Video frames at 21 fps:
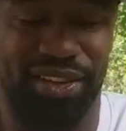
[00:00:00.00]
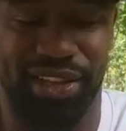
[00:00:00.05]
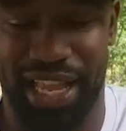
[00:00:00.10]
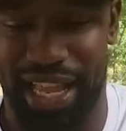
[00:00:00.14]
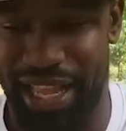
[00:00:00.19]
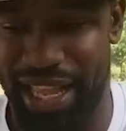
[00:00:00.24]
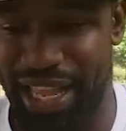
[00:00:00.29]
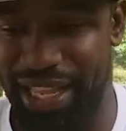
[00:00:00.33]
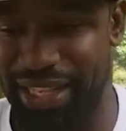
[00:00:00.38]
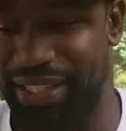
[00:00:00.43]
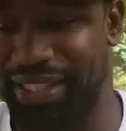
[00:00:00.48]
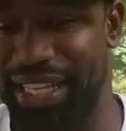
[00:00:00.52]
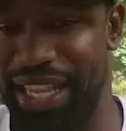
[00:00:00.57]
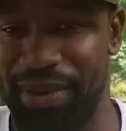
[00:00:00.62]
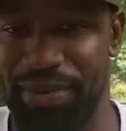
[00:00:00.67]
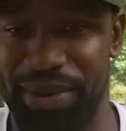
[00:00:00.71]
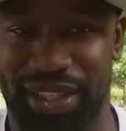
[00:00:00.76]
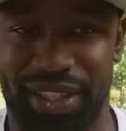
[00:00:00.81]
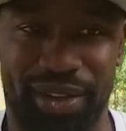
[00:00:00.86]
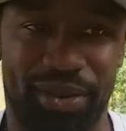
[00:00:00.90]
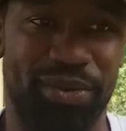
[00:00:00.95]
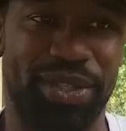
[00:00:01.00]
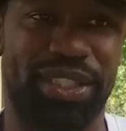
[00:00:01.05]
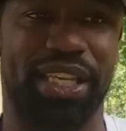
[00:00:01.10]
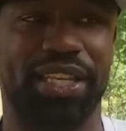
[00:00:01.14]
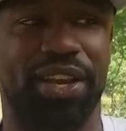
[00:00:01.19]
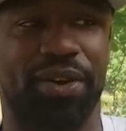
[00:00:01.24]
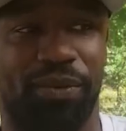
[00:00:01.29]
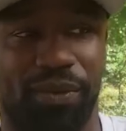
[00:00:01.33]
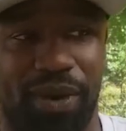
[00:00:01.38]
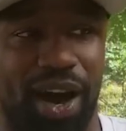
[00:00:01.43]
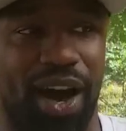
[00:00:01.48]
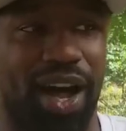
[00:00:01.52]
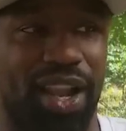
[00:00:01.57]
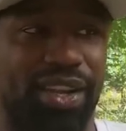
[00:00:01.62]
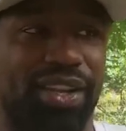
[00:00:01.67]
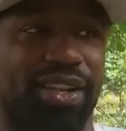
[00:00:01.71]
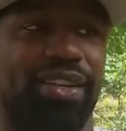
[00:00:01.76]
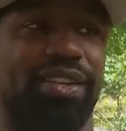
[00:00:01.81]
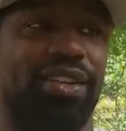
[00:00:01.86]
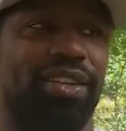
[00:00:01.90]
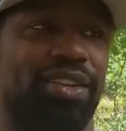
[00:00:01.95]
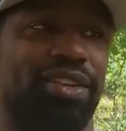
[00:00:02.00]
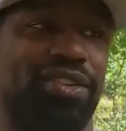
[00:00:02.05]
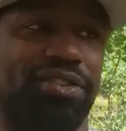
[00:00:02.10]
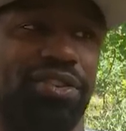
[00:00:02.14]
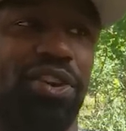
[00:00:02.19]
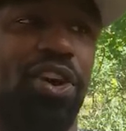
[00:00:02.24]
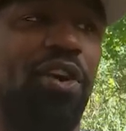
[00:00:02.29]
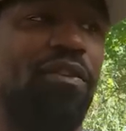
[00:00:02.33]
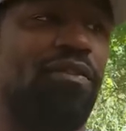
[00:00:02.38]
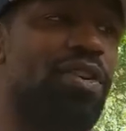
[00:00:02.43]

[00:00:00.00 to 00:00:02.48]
hit C with what's in your wallet, go over